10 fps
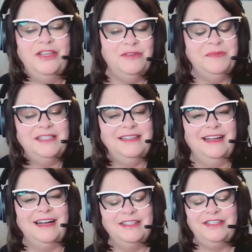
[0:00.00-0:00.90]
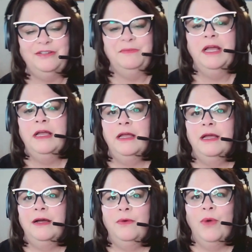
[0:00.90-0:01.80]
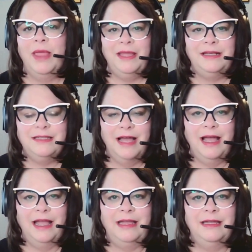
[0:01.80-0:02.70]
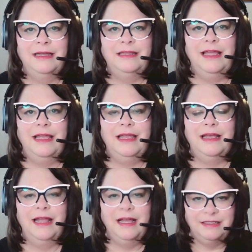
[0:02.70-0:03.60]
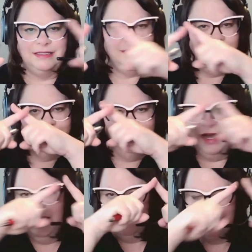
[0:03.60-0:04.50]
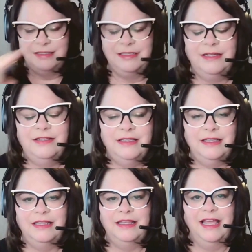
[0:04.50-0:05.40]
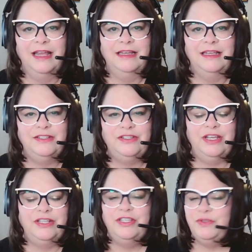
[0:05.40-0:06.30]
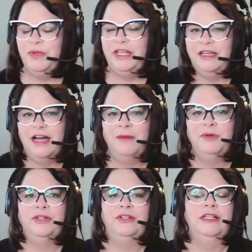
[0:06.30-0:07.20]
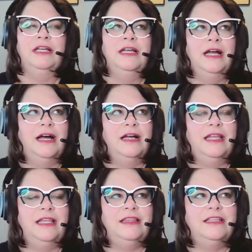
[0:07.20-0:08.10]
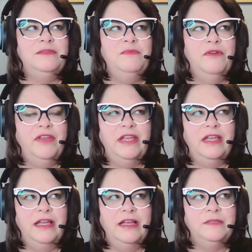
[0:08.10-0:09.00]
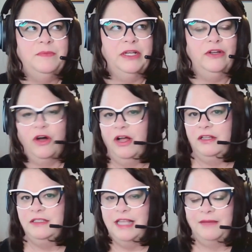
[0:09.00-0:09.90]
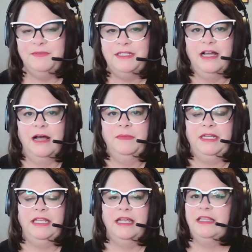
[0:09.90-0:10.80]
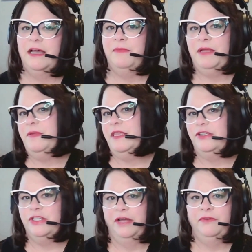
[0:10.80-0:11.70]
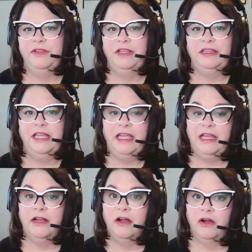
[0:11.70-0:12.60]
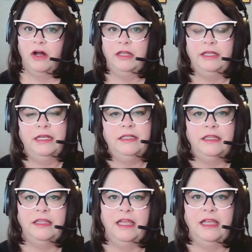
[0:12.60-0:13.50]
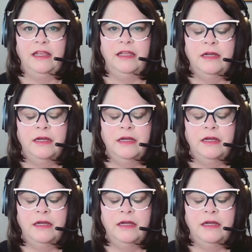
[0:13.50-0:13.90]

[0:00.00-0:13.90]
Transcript: humans in costume, when they die, they get X's on their eyes, and it's just really comical. This movie has been called slapstick comedy, and that may be the genre that they are calling it, that they